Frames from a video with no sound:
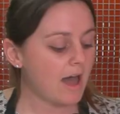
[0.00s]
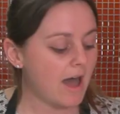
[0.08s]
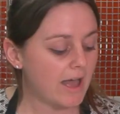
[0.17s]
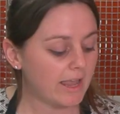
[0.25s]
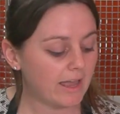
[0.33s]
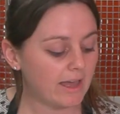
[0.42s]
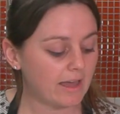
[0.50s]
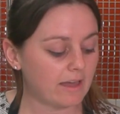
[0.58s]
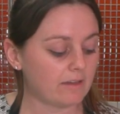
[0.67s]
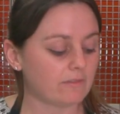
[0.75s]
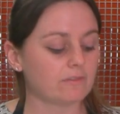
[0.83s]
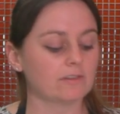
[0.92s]
I
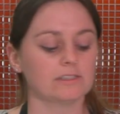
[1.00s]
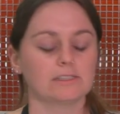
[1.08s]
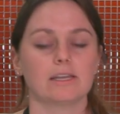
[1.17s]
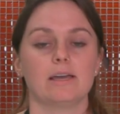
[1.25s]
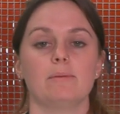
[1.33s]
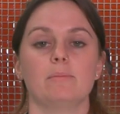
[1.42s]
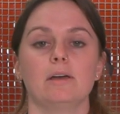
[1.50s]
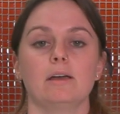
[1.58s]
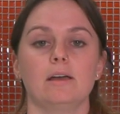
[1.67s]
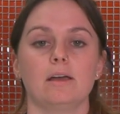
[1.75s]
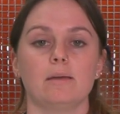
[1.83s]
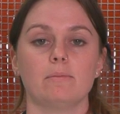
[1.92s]
have some
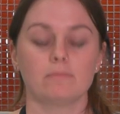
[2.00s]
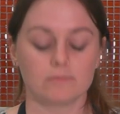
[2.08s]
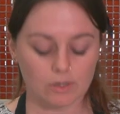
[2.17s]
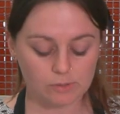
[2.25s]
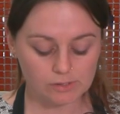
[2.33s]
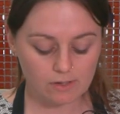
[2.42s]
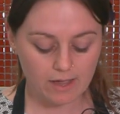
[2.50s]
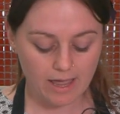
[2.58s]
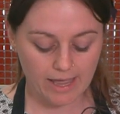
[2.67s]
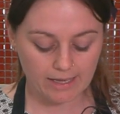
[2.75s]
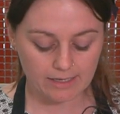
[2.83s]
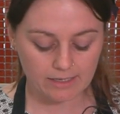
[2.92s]
no salt
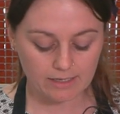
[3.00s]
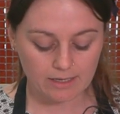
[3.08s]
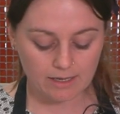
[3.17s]
added